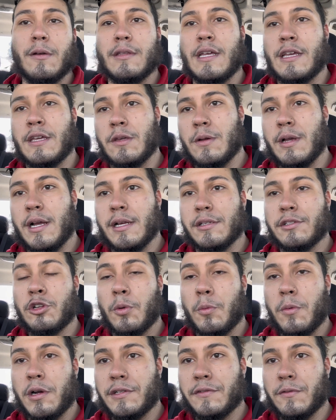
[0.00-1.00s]
Thank you guys so
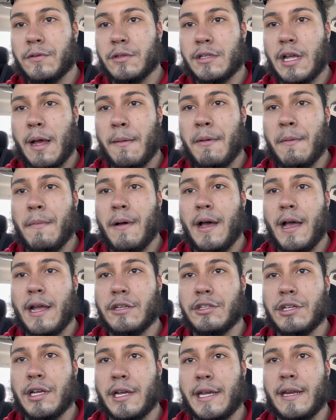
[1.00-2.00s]
much for stopping by and
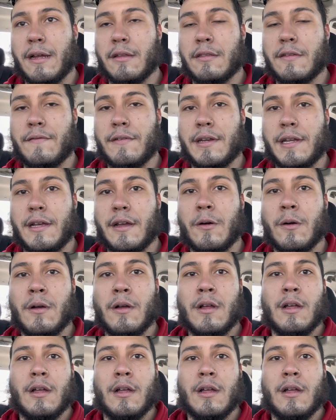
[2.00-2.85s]
checking out the video.